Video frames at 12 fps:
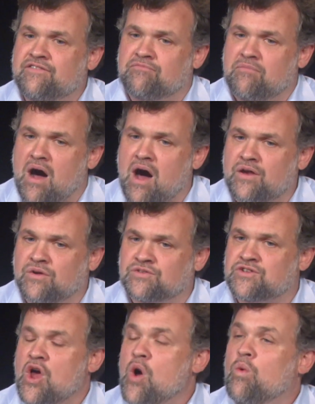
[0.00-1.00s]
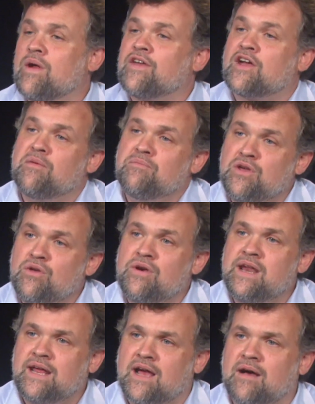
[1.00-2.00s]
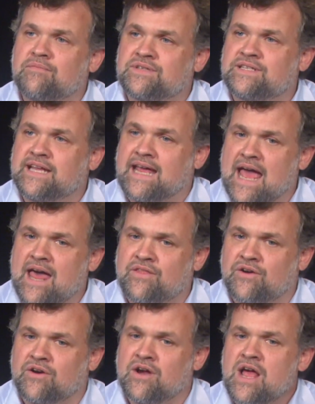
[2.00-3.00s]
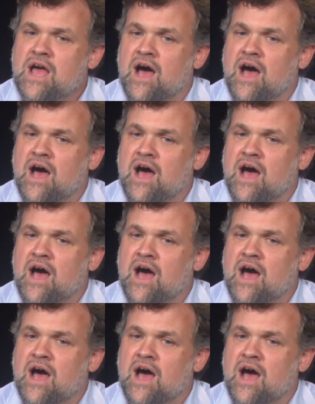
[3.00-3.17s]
models where the community comes together